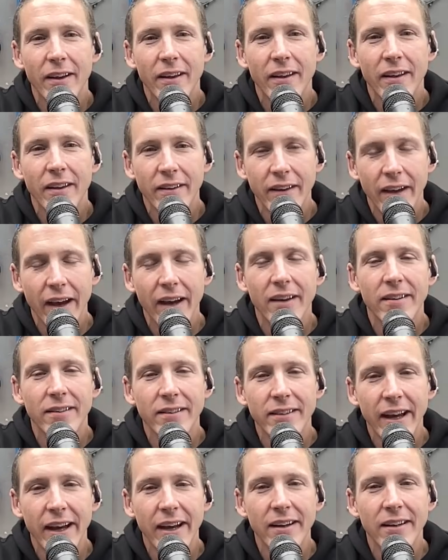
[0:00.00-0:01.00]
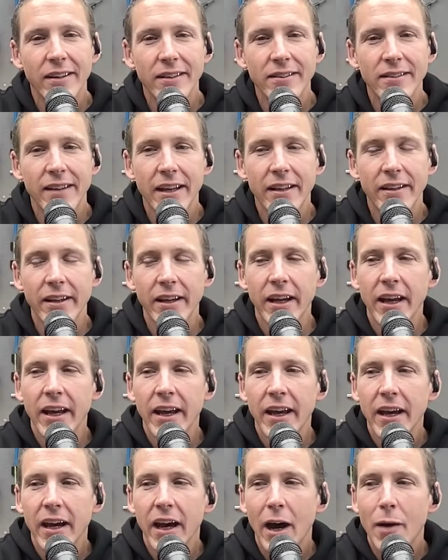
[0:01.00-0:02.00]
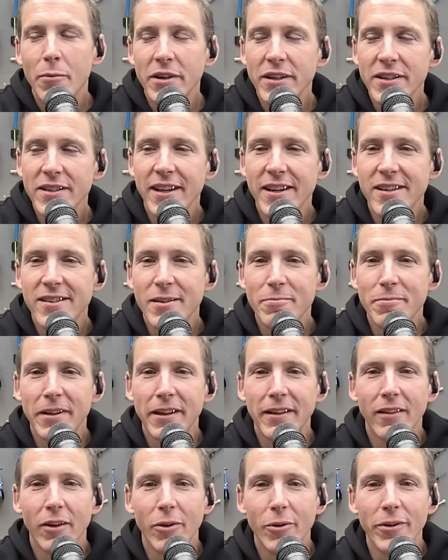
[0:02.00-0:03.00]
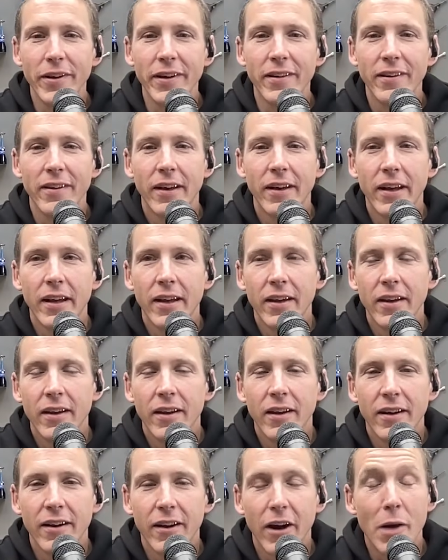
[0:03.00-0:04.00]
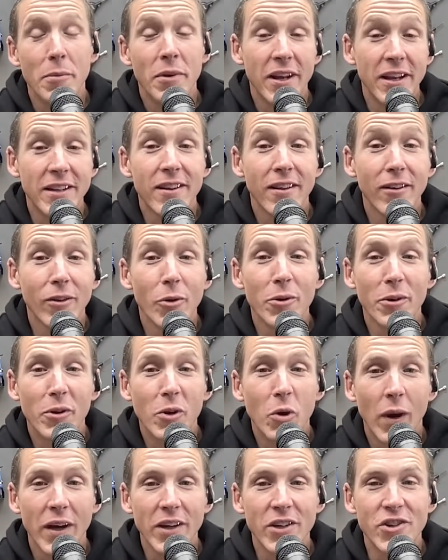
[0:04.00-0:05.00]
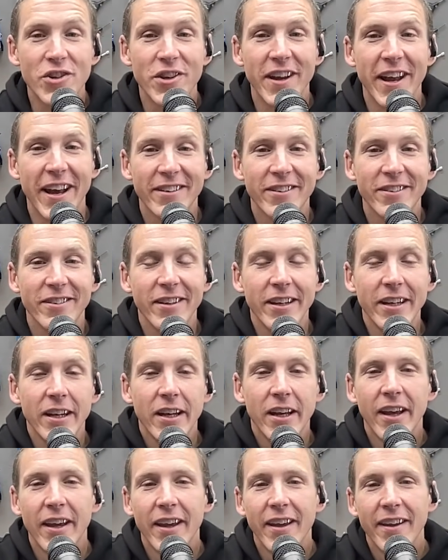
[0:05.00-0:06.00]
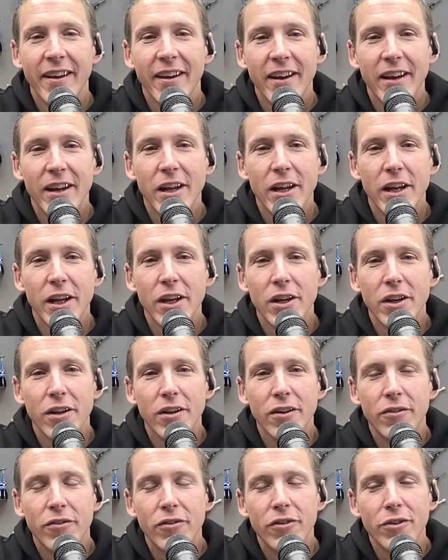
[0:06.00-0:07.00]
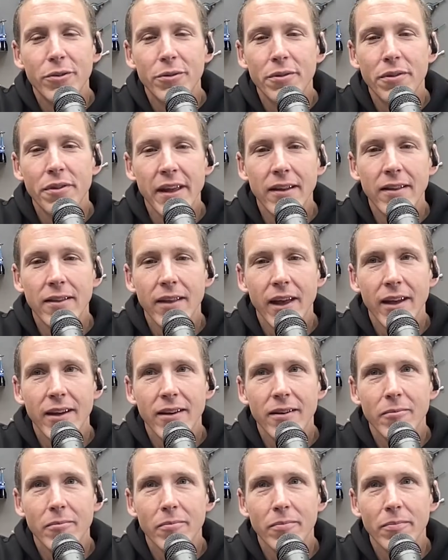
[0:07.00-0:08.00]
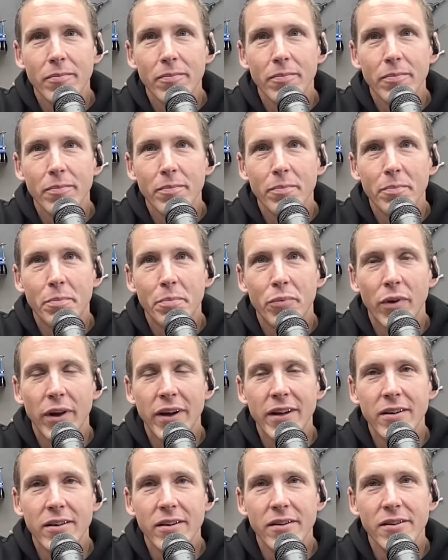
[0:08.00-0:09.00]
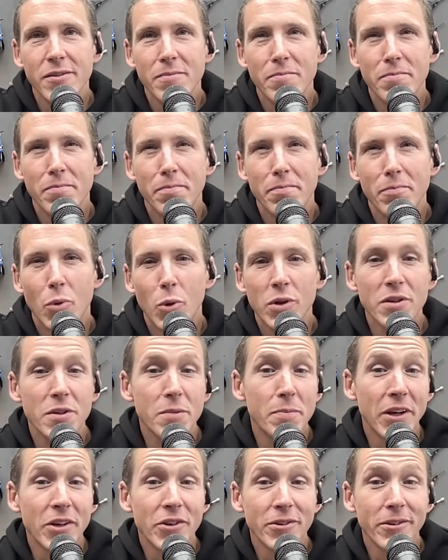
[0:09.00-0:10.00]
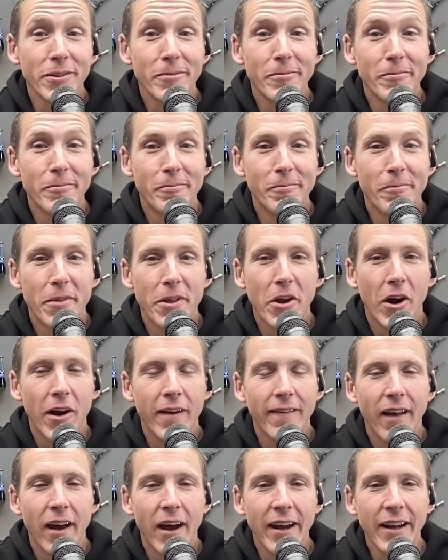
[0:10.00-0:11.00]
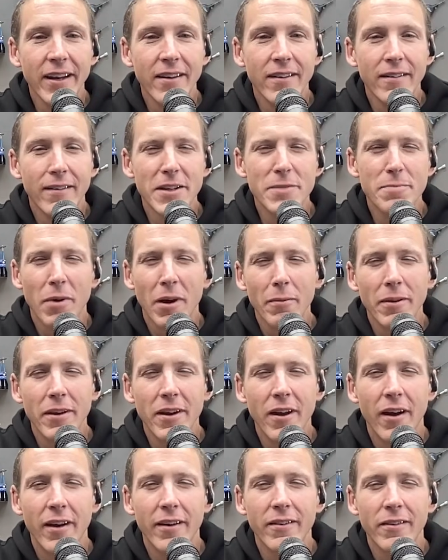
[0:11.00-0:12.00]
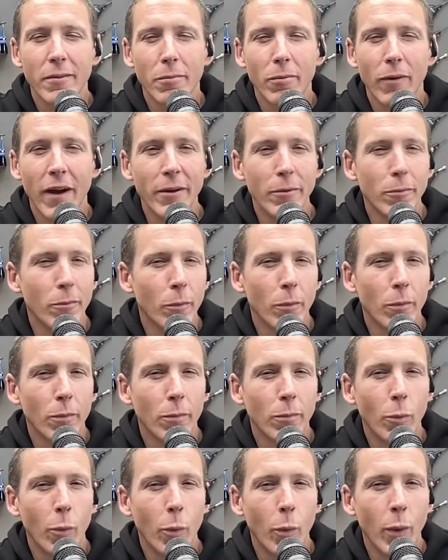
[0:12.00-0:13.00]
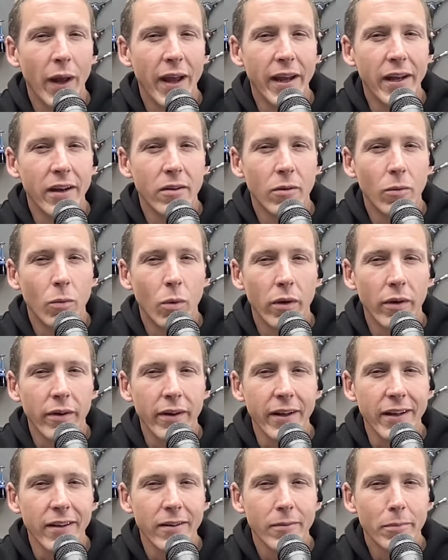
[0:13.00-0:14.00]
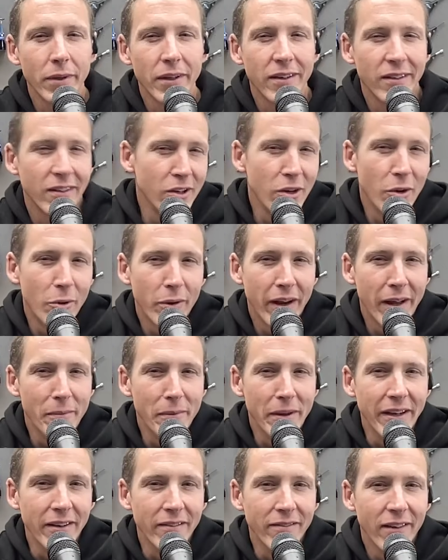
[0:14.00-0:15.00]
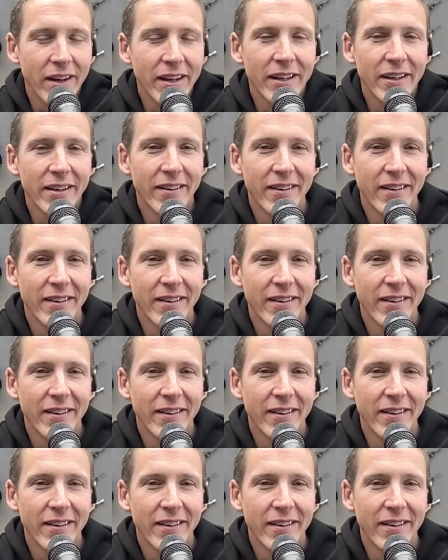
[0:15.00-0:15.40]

Yeah. Yeah. Exactly. I'm going to say something loaded. It's a loaded question, actually. Do you think that print is more special than online? That's probably not the right way to word it, but you know what I mean, right?